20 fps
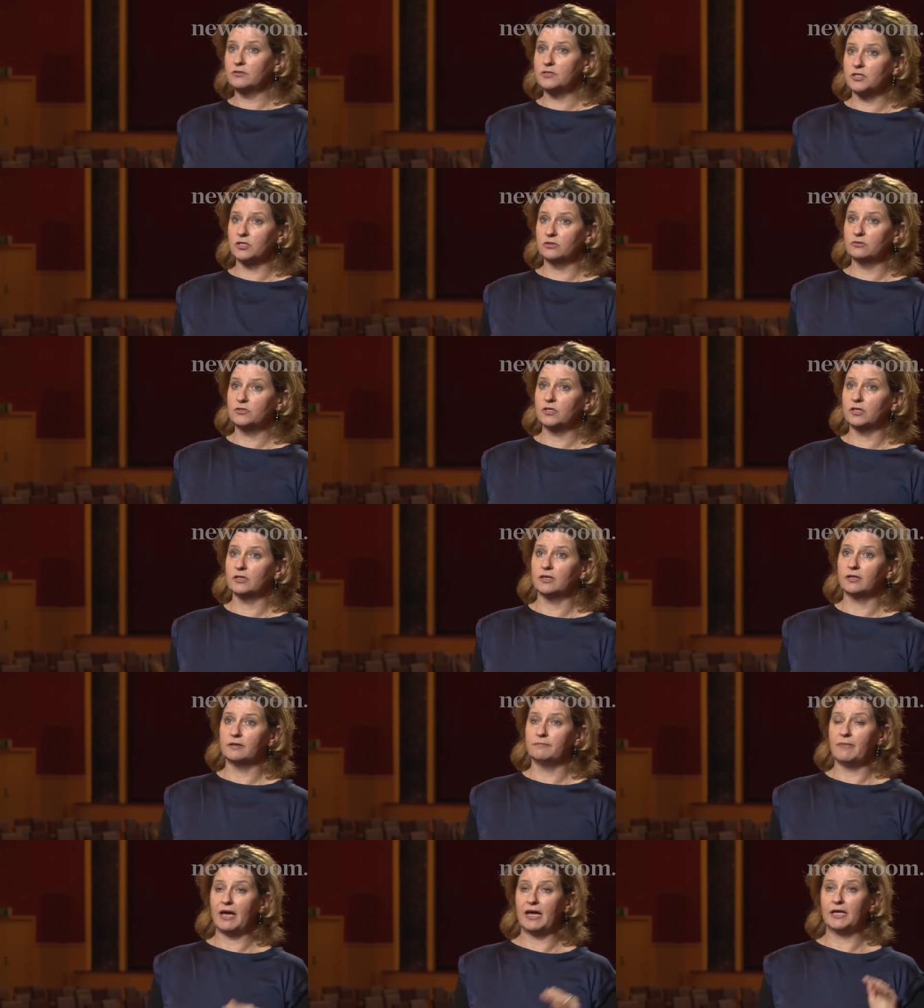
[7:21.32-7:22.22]
those children
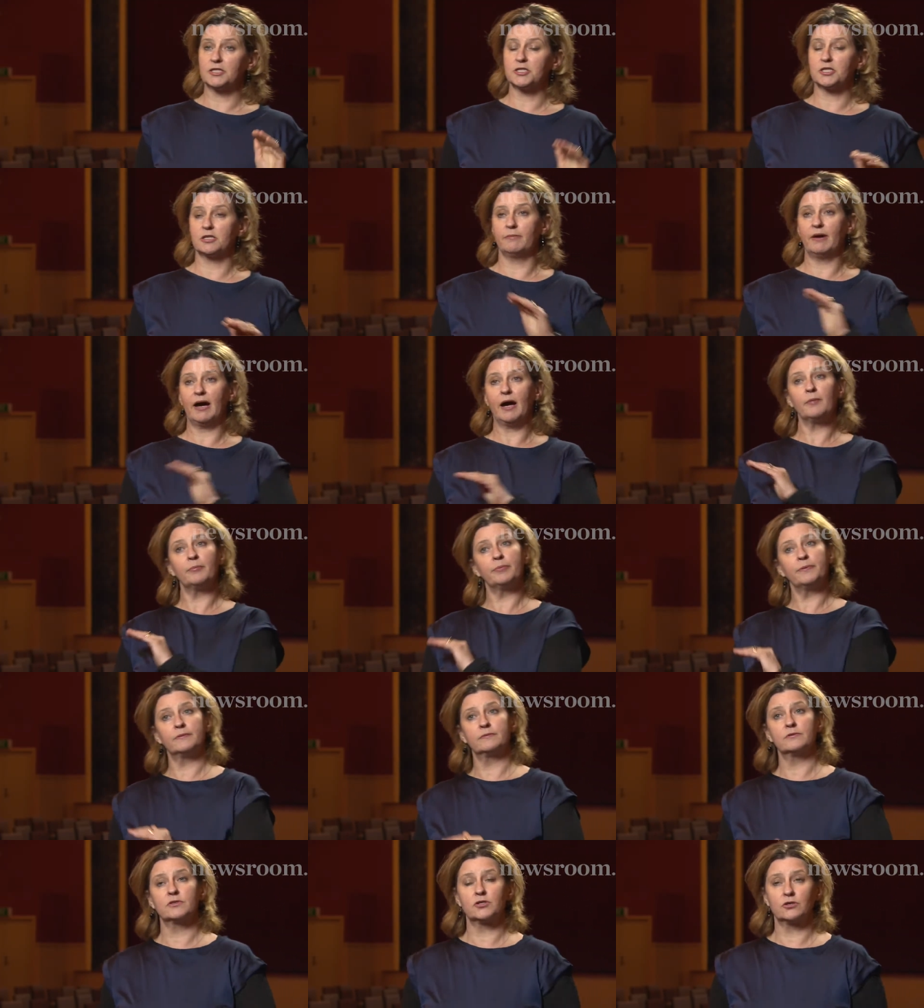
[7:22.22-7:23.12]
and match them up
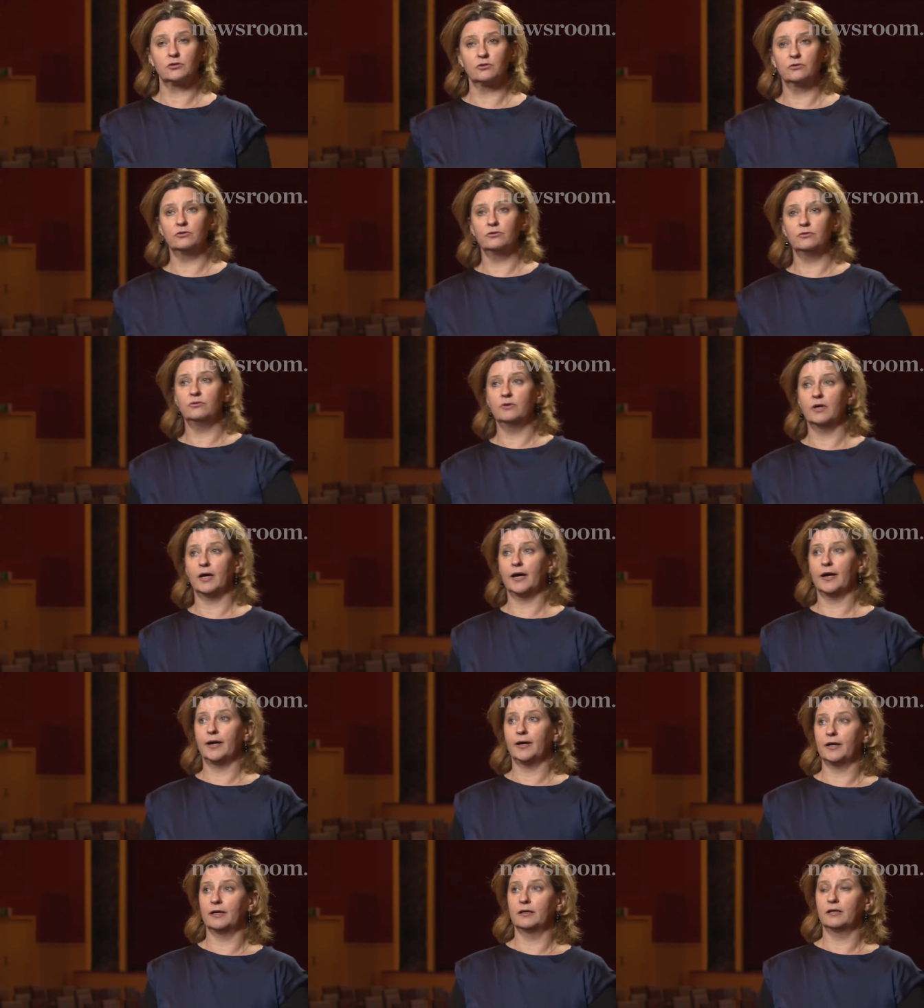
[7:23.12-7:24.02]
to
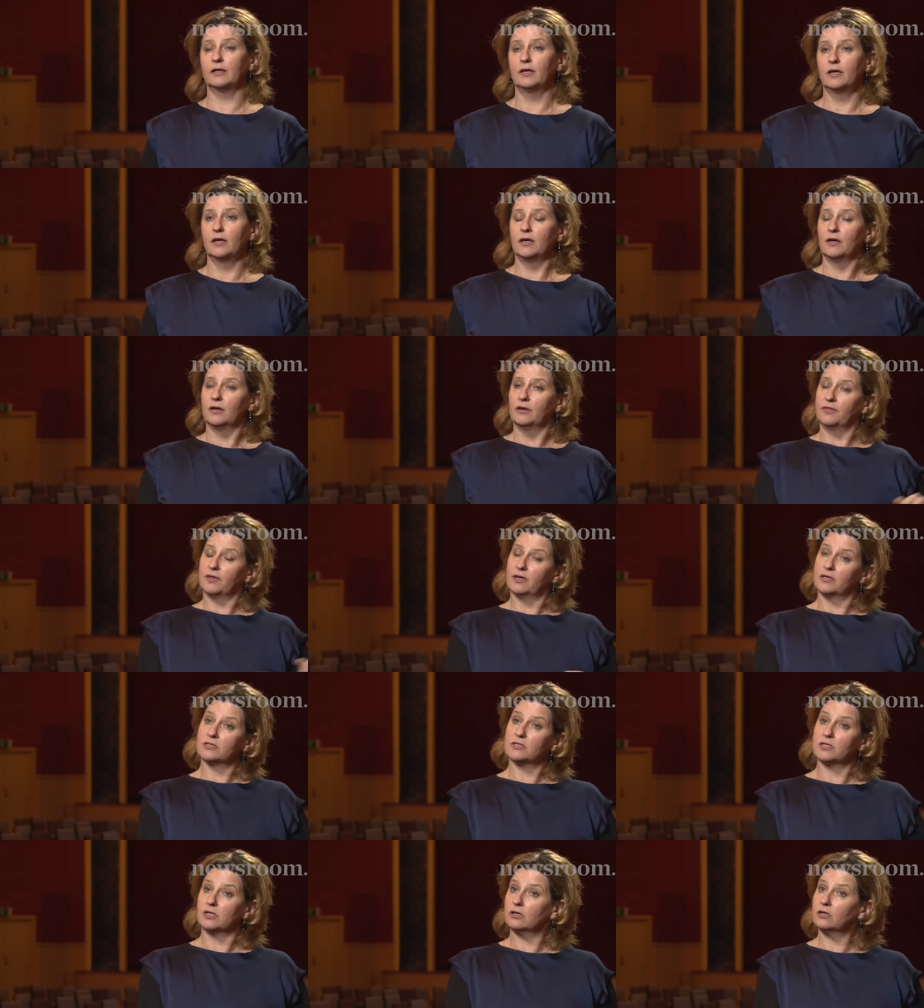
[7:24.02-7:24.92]
uh, the
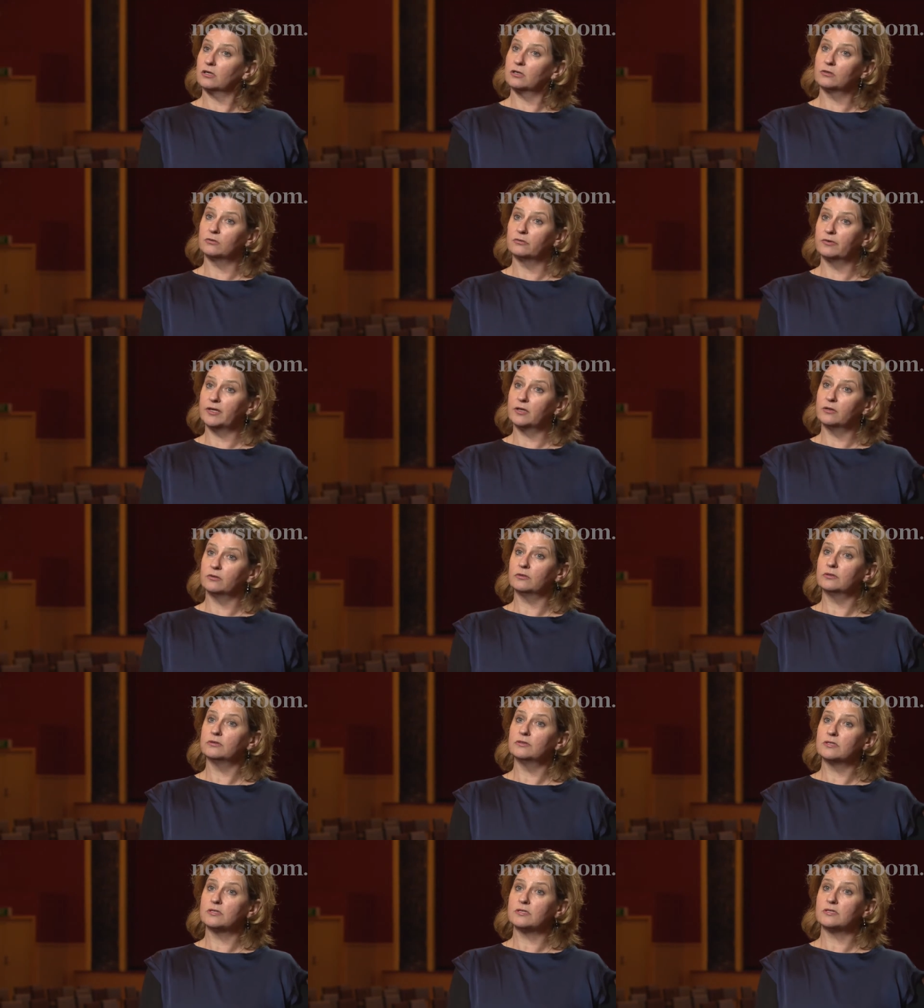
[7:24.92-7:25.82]
historical
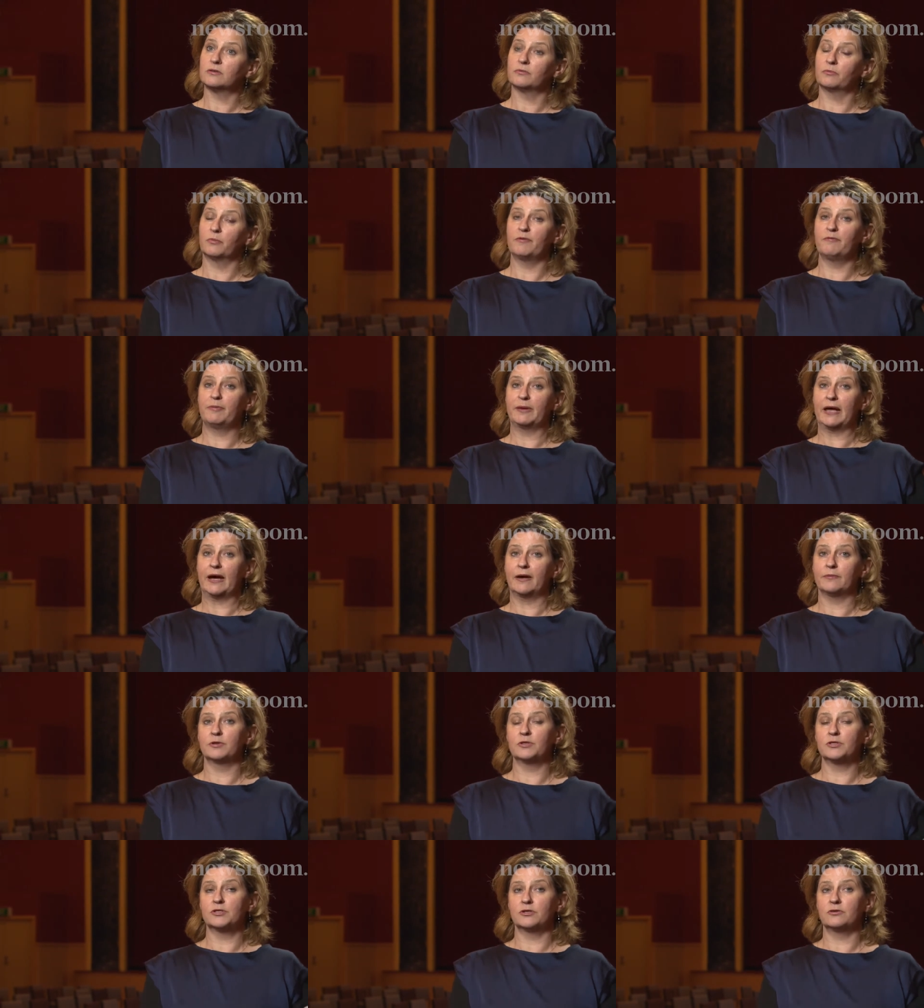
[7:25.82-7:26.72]
records. We've been
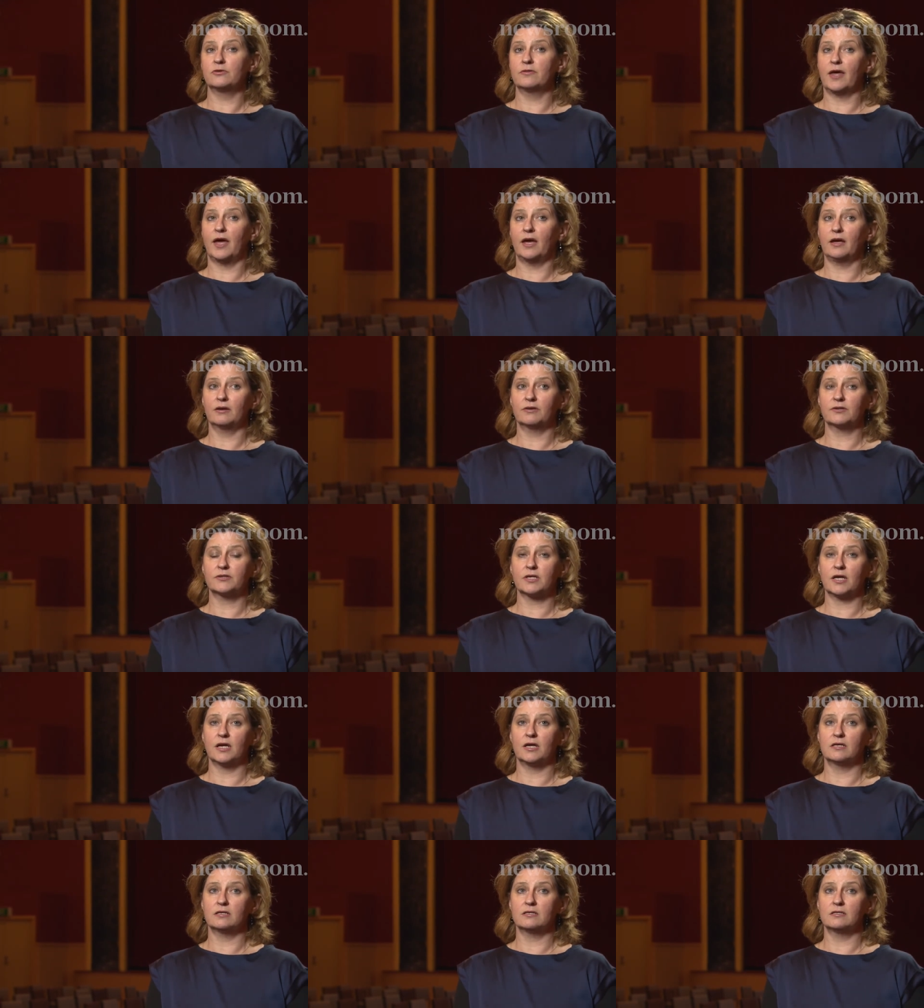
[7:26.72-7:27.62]
able to do that
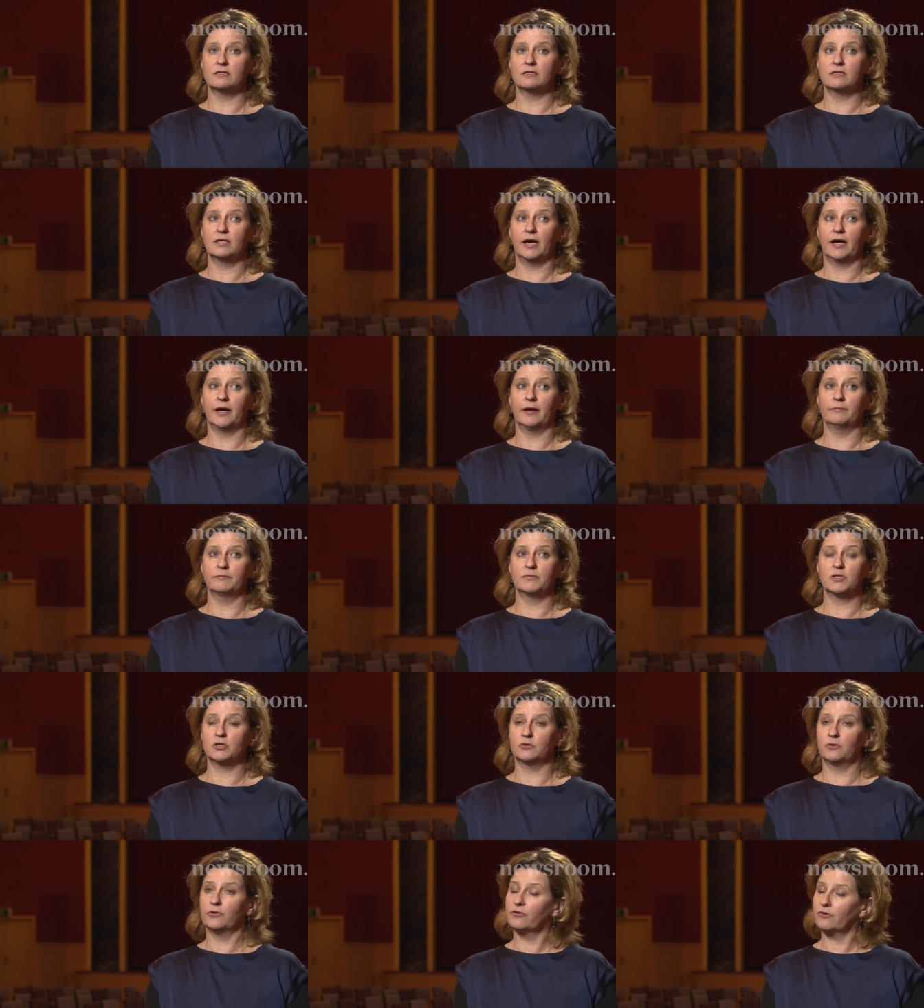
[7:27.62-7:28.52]
in um,
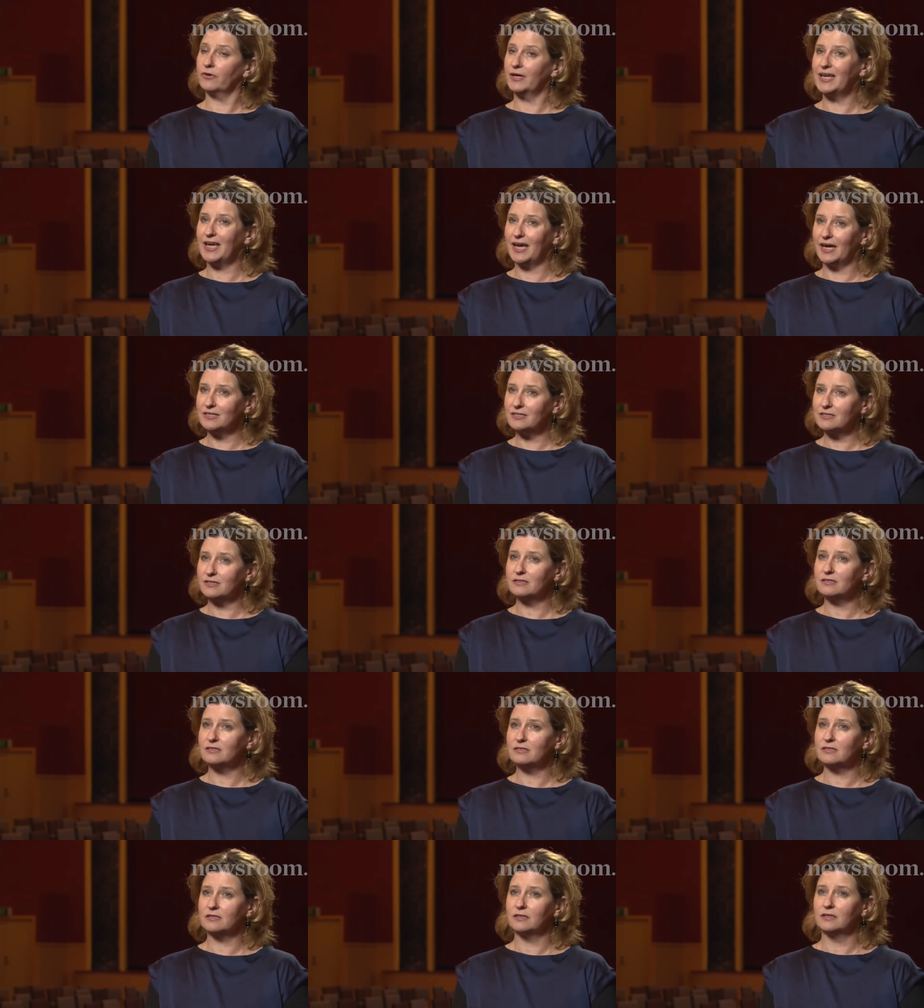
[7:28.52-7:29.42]
two or three
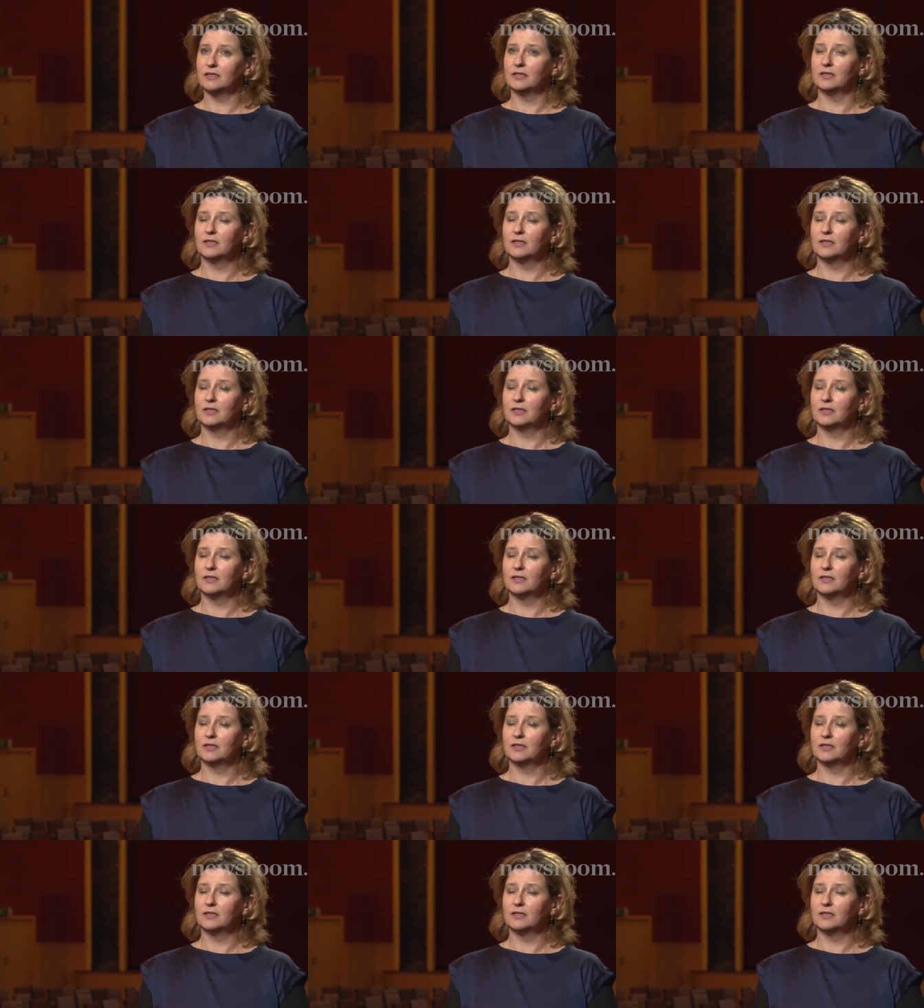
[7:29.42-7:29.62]
cases.